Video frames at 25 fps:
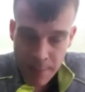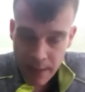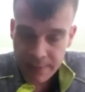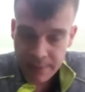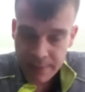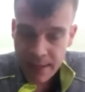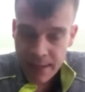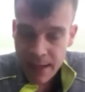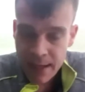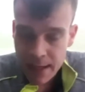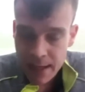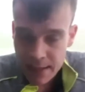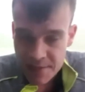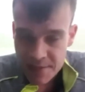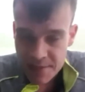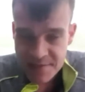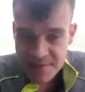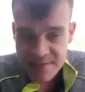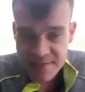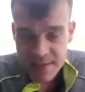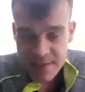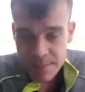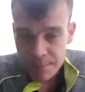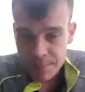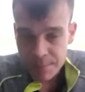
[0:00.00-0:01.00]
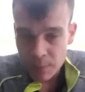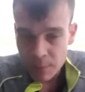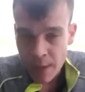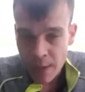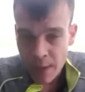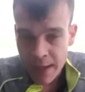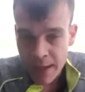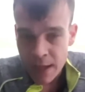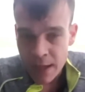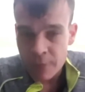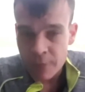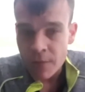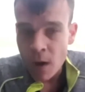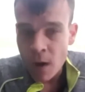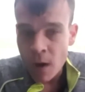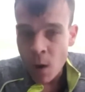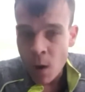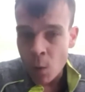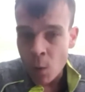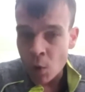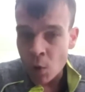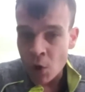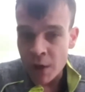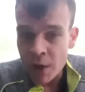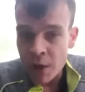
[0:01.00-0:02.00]
That had a simple way of auto
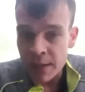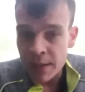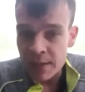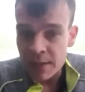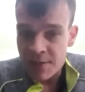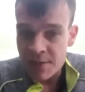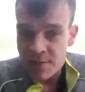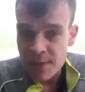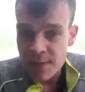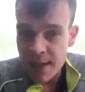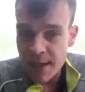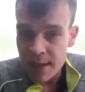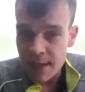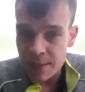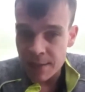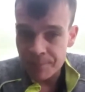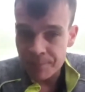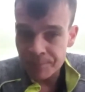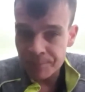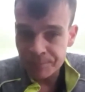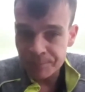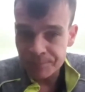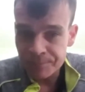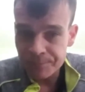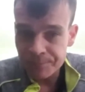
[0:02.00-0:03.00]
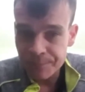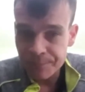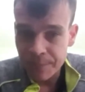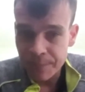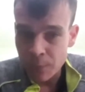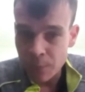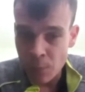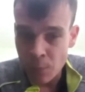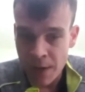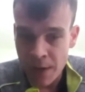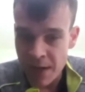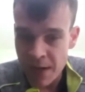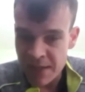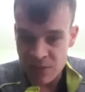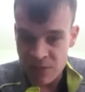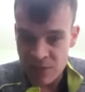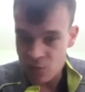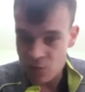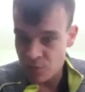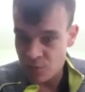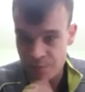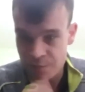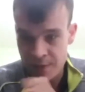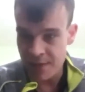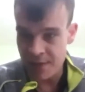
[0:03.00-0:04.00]
guiding as well, where you
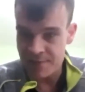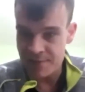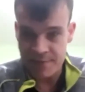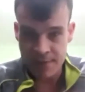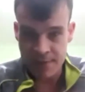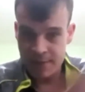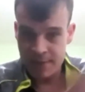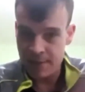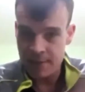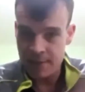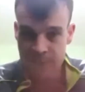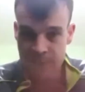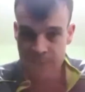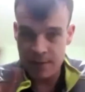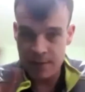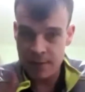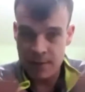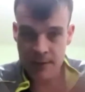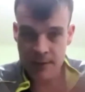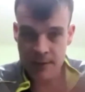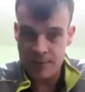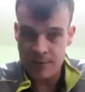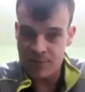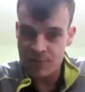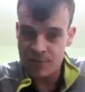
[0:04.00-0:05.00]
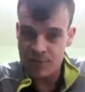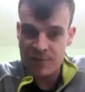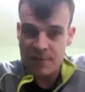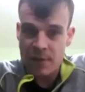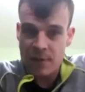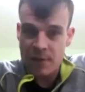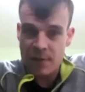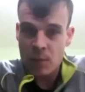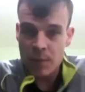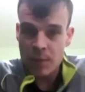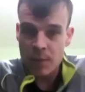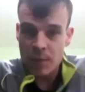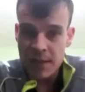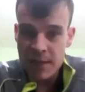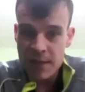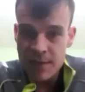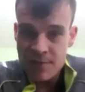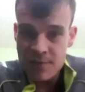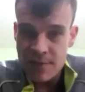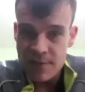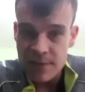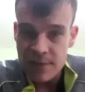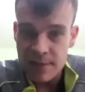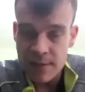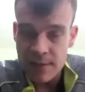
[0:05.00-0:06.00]
just press it. It's just so
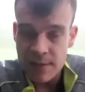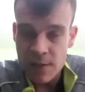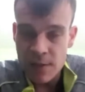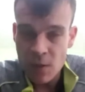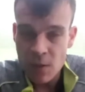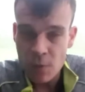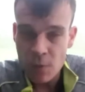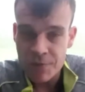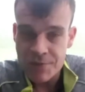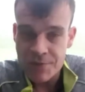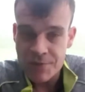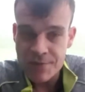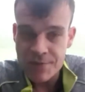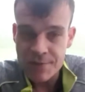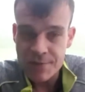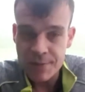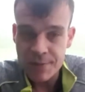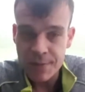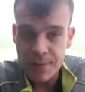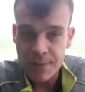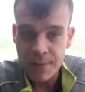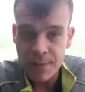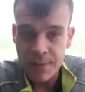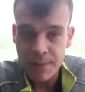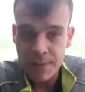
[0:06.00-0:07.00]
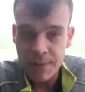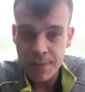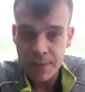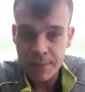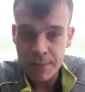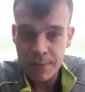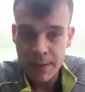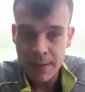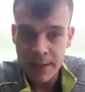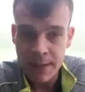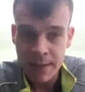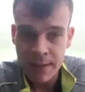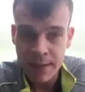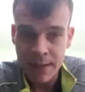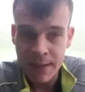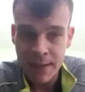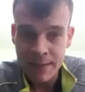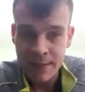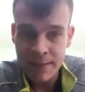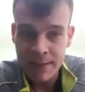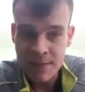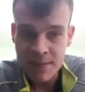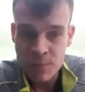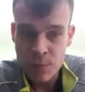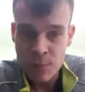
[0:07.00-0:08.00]
easy to use, you know, that way. And
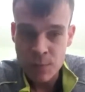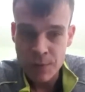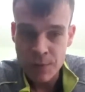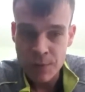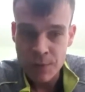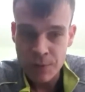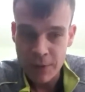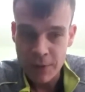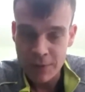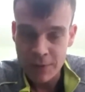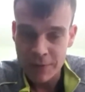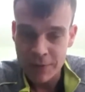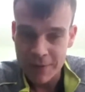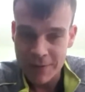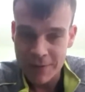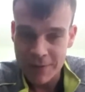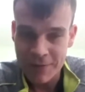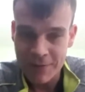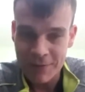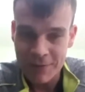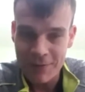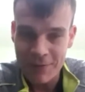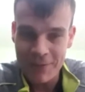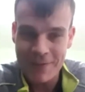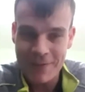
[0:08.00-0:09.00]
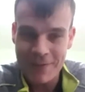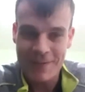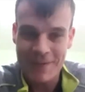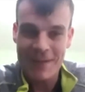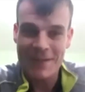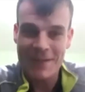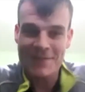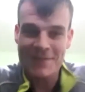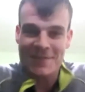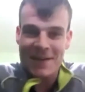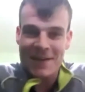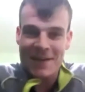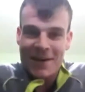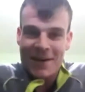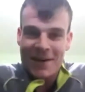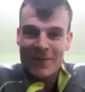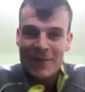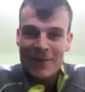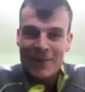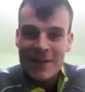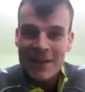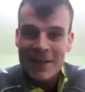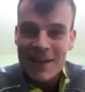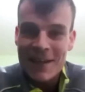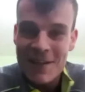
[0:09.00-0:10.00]
that's what I like. I like things that are
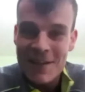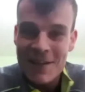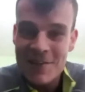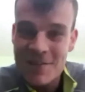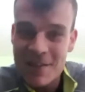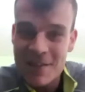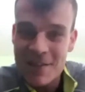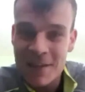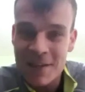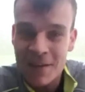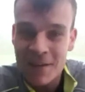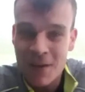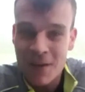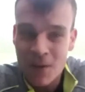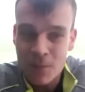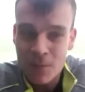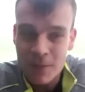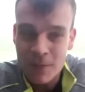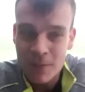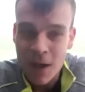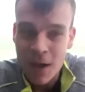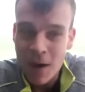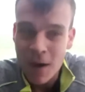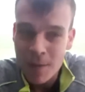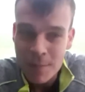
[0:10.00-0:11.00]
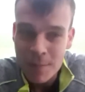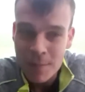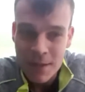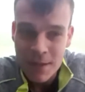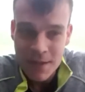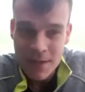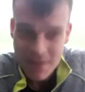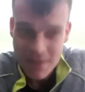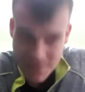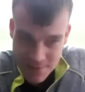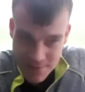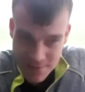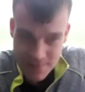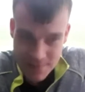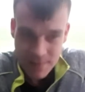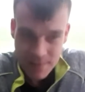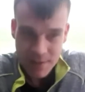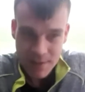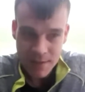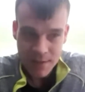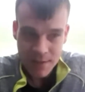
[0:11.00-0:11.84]
kind of easy, you know. The hobby is,